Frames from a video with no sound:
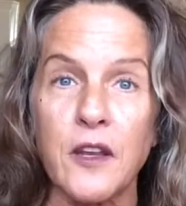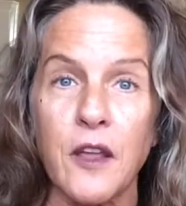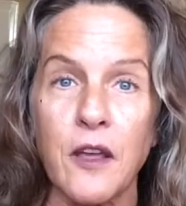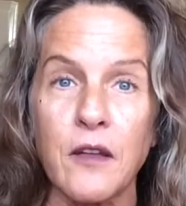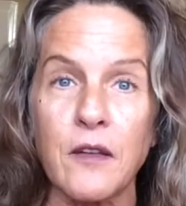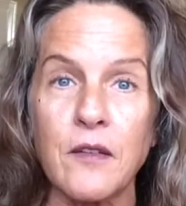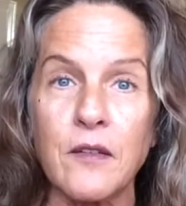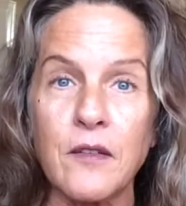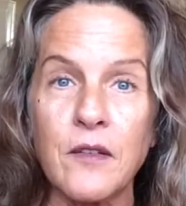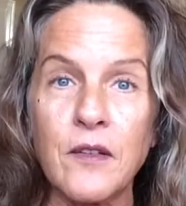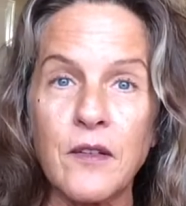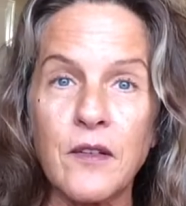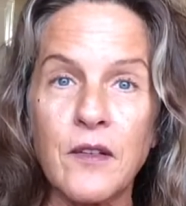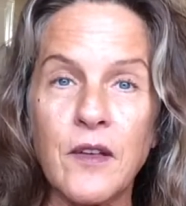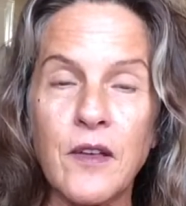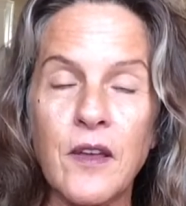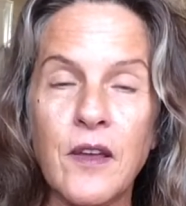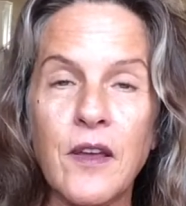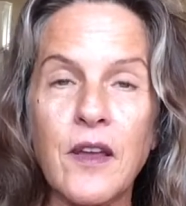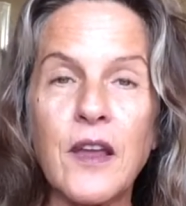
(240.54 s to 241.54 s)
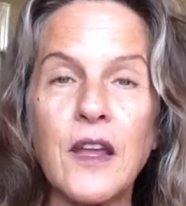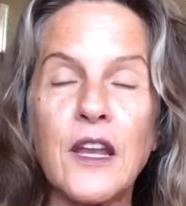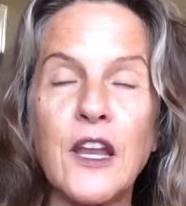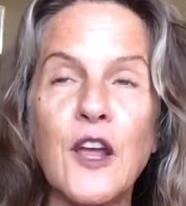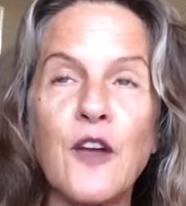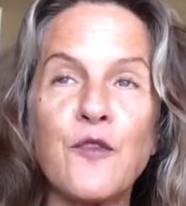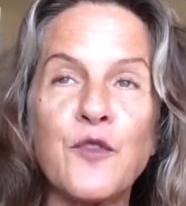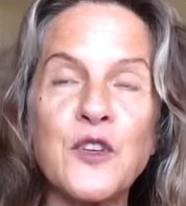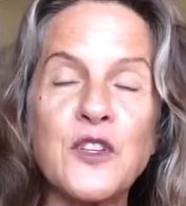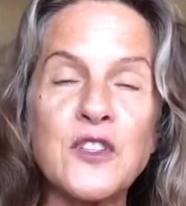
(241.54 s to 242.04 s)
it. And
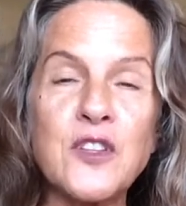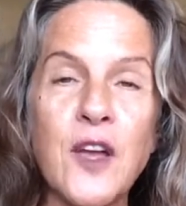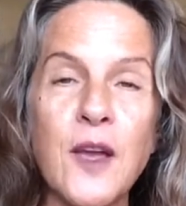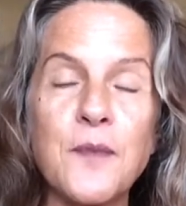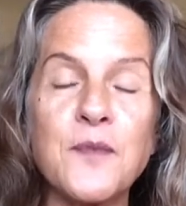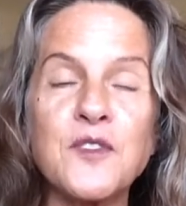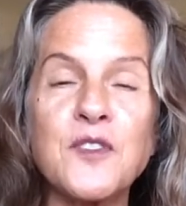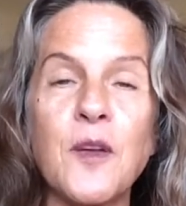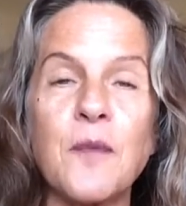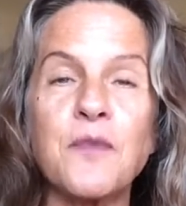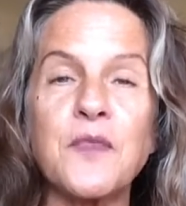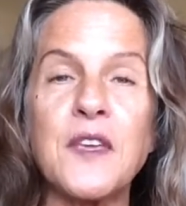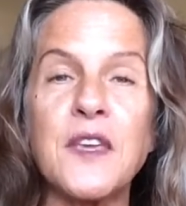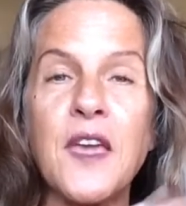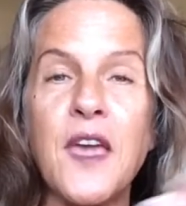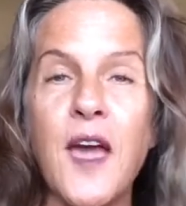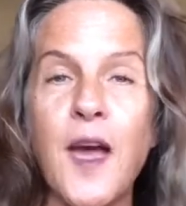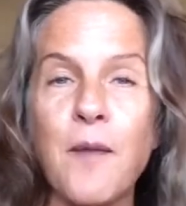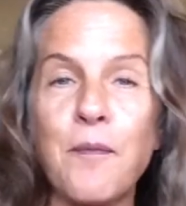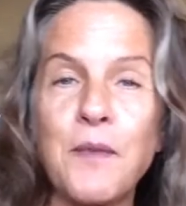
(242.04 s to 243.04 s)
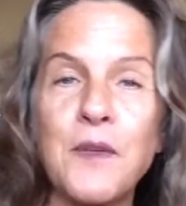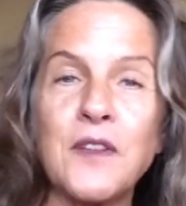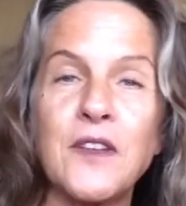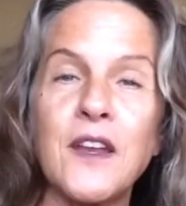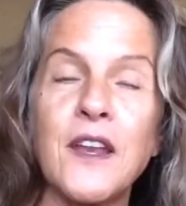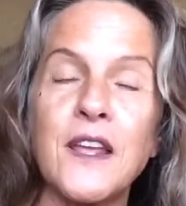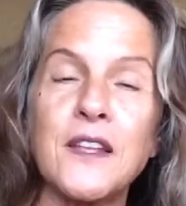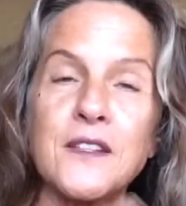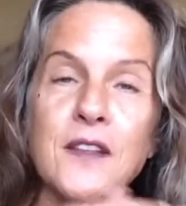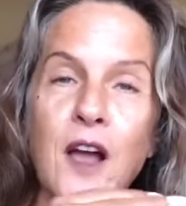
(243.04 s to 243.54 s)
every time something happened
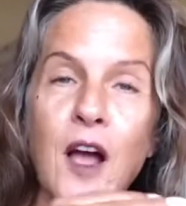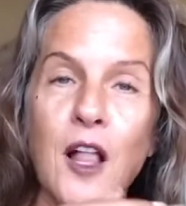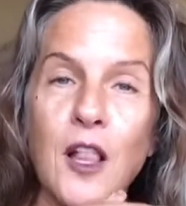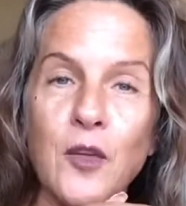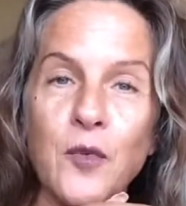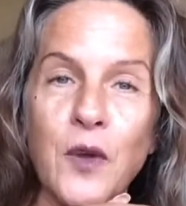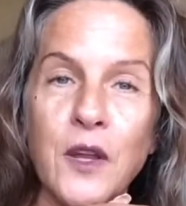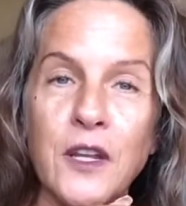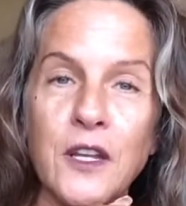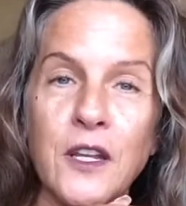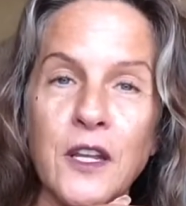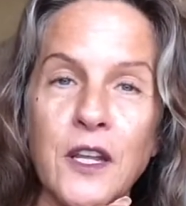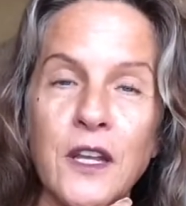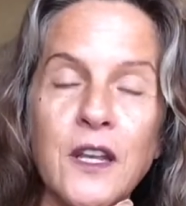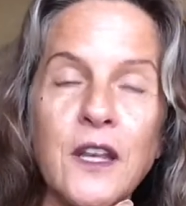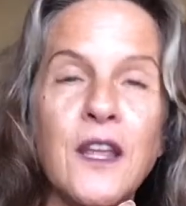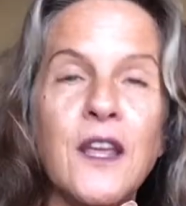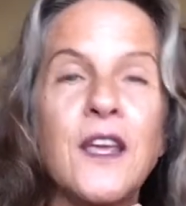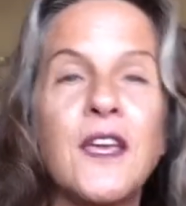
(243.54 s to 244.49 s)
and I tolerated it,